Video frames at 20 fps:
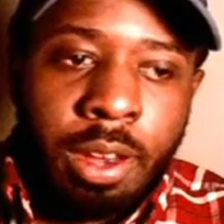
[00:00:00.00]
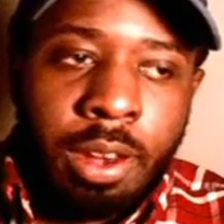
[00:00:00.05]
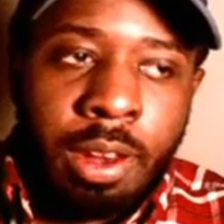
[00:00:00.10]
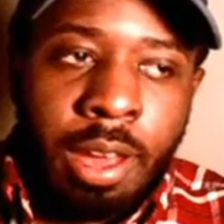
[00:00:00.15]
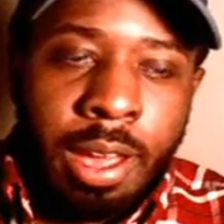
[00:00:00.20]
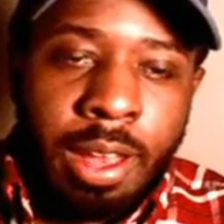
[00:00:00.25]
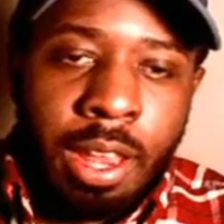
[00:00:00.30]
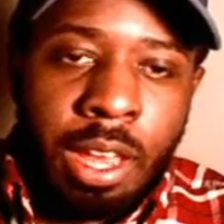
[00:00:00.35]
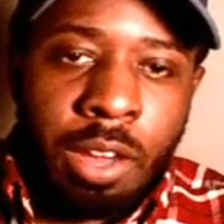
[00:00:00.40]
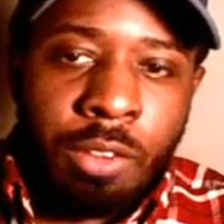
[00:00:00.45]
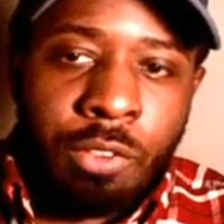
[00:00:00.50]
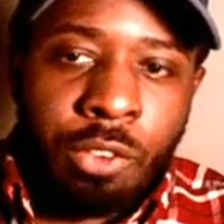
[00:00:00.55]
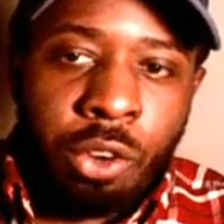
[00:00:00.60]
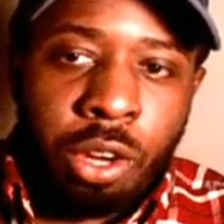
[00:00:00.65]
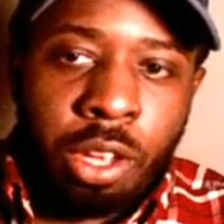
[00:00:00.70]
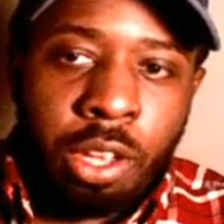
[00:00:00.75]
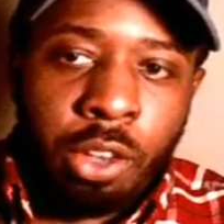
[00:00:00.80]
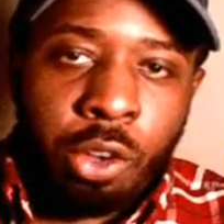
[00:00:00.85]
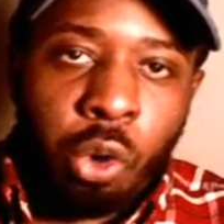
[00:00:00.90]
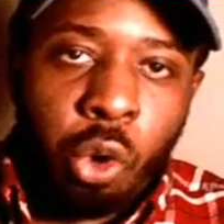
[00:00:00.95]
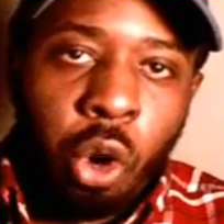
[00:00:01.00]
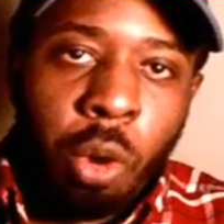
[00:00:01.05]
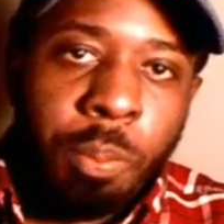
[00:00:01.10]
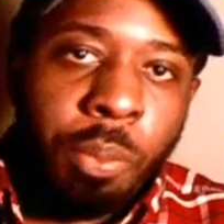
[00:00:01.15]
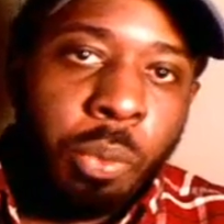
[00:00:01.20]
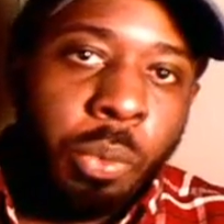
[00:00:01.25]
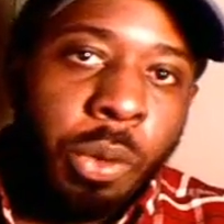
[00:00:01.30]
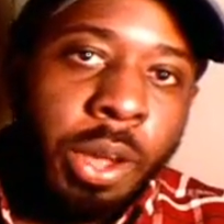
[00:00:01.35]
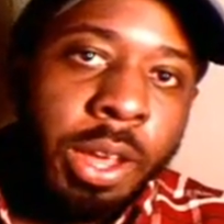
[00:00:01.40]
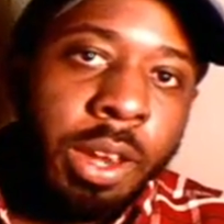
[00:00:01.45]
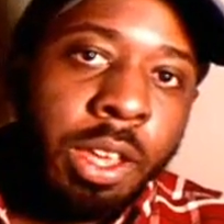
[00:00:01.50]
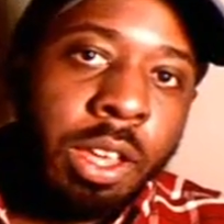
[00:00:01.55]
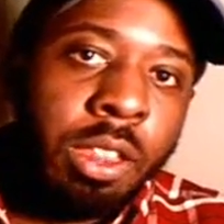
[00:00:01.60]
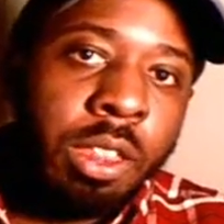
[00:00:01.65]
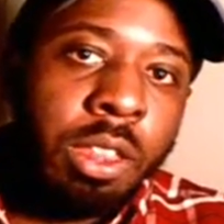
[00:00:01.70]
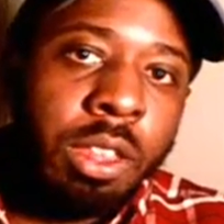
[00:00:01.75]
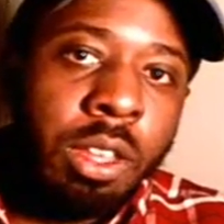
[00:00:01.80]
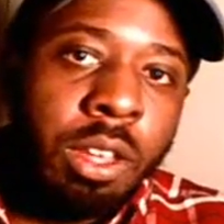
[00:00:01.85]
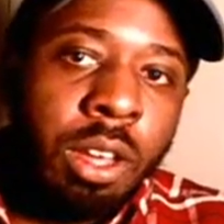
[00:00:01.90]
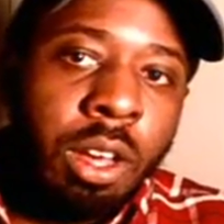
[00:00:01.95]
not ever
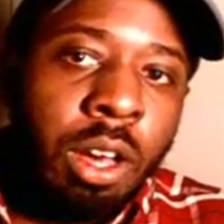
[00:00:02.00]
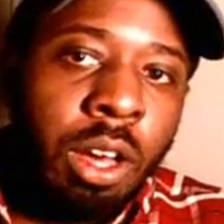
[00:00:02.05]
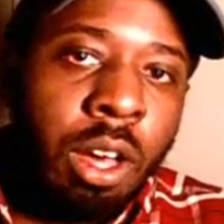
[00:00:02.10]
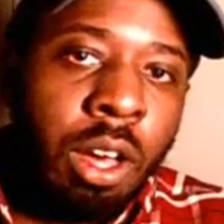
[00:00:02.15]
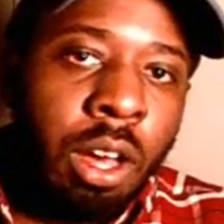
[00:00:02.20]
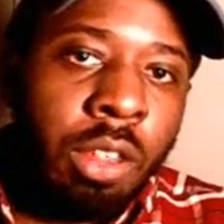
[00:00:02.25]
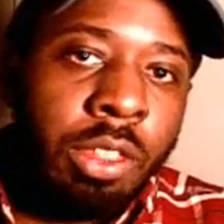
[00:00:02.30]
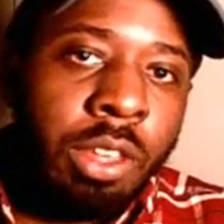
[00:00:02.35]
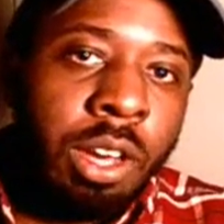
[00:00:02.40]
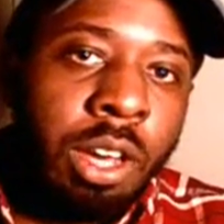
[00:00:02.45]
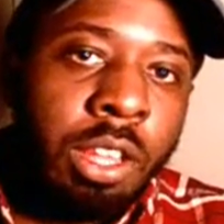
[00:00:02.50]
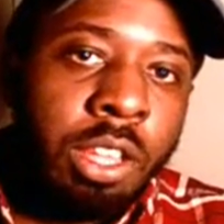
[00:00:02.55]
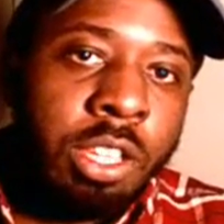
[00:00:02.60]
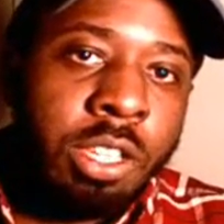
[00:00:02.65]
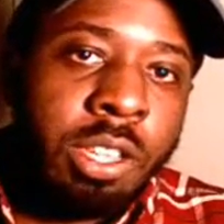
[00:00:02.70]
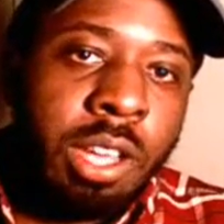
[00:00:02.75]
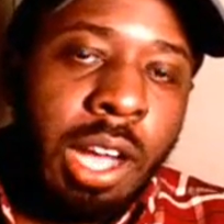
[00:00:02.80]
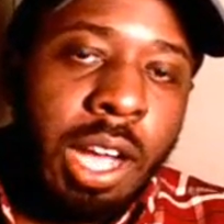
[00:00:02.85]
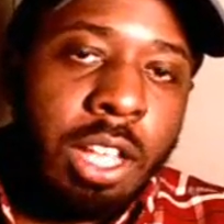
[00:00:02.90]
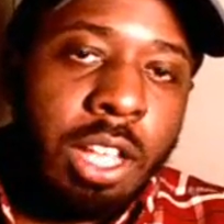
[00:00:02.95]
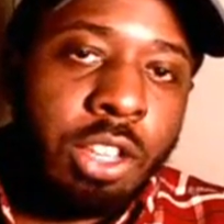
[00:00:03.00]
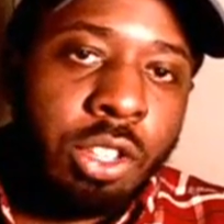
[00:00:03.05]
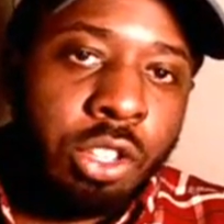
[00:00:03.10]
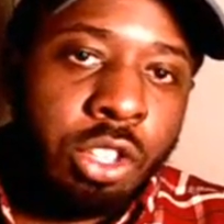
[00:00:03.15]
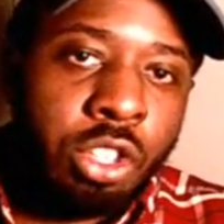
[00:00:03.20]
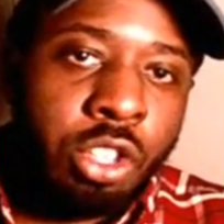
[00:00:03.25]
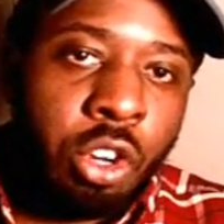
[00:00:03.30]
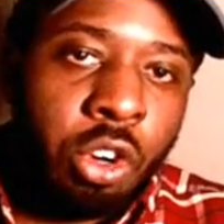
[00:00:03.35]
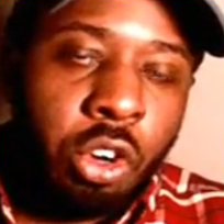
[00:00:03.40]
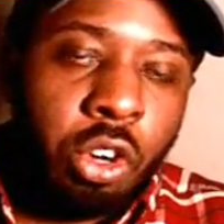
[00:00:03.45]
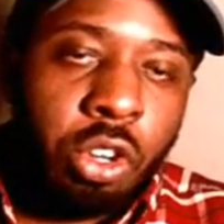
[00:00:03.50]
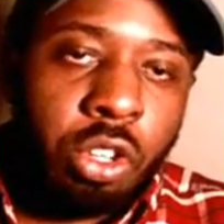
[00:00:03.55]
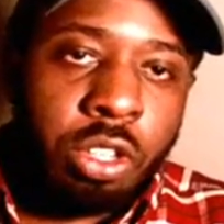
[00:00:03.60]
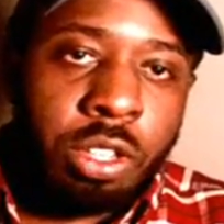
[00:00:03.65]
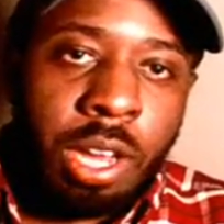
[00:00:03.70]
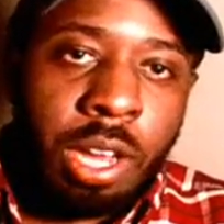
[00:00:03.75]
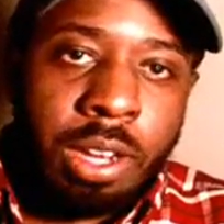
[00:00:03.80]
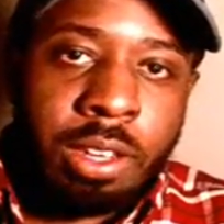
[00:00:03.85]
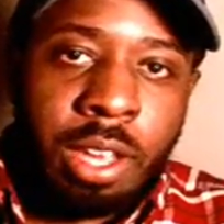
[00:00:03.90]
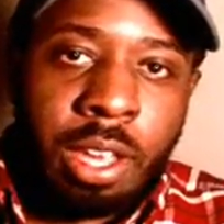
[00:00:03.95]
incorporating the other side's
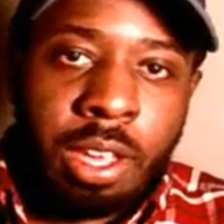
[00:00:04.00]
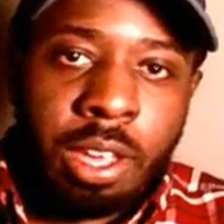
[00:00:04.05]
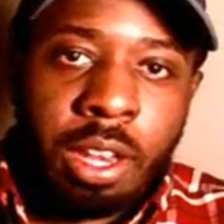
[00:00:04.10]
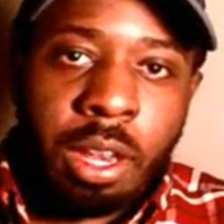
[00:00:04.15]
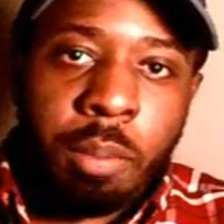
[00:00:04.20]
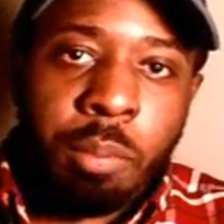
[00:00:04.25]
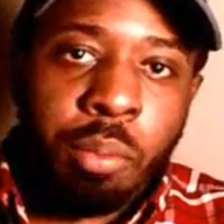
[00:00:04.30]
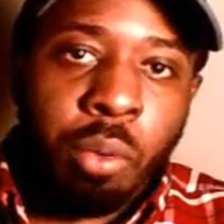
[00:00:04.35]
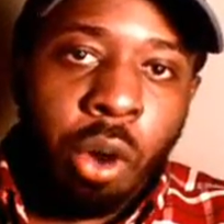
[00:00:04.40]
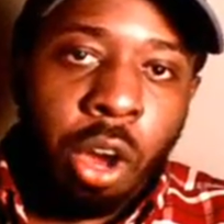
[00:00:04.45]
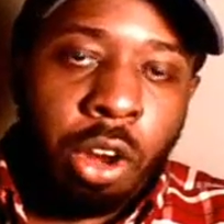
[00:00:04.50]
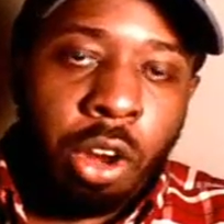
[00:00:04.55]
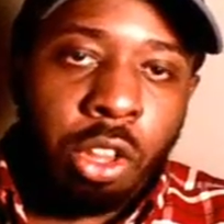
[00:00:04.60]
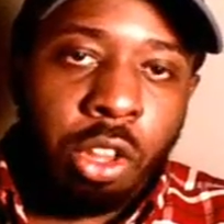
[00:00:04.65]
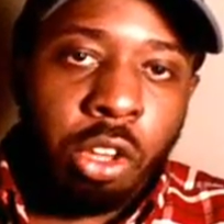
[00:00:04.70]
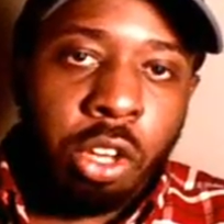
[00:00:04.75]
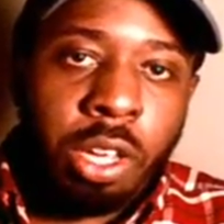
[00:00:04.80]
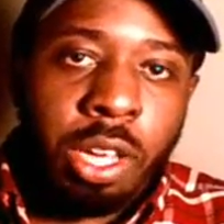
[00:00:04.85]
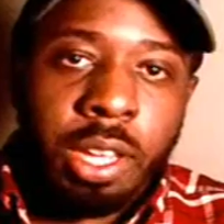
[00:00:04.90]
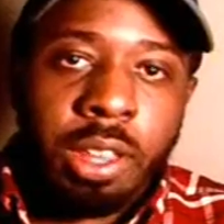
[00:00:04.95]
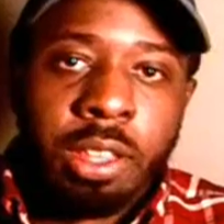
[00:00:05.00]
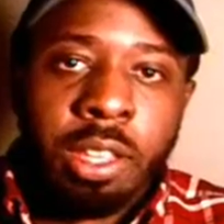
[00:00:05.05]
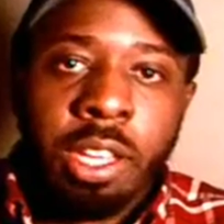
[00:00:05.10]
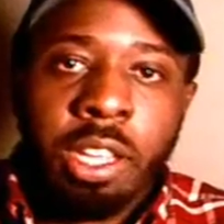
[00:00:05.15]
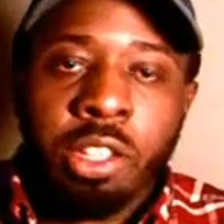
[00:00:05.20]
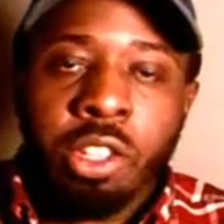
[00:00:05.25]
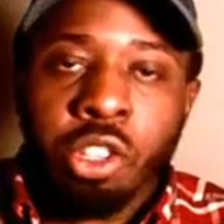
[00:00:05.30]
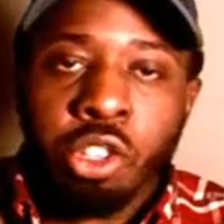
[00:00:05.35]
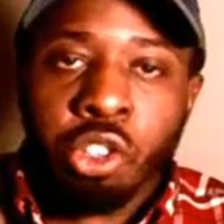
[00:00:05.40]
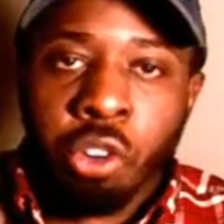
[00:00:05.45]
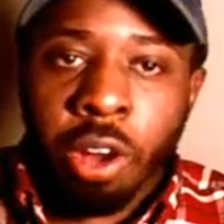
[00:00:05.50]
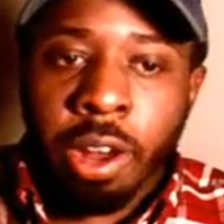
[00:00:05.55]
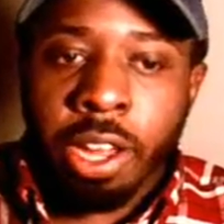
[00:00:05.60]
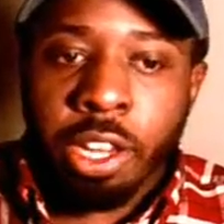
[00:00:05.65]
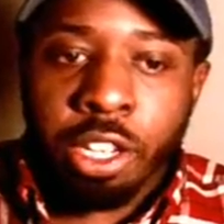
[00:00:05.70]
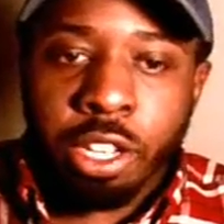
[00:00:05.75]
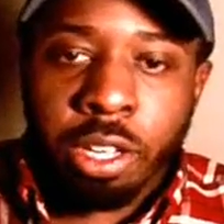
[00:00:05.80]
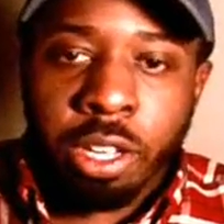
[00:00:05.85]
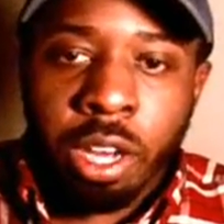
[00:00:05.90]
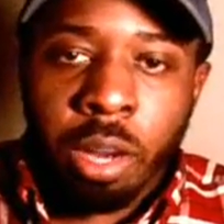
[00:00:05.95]
concerns, not taking a broader look at things and
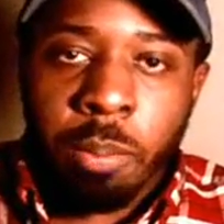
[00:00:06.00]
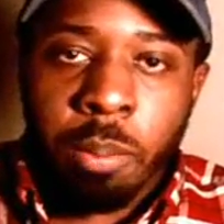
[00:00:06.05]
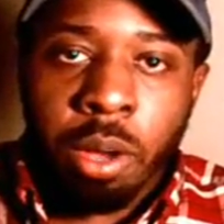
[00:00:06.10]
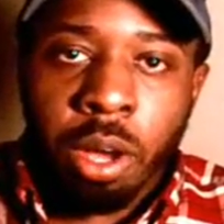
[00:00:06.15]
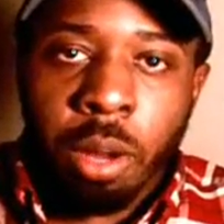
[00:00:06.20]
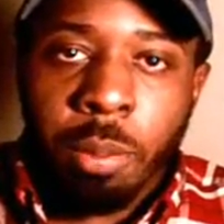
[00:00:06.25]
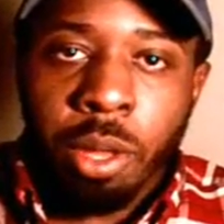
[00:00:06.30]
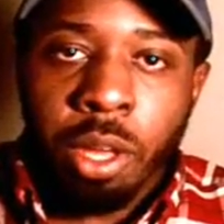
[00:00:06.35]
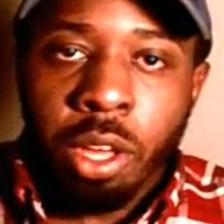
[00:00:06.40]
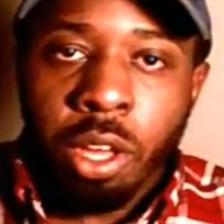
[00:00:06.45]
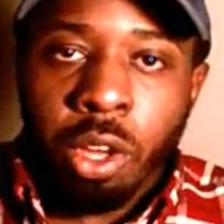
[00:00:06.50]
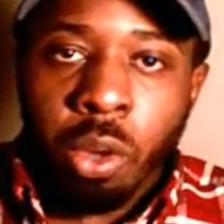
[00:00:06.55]
trying to come up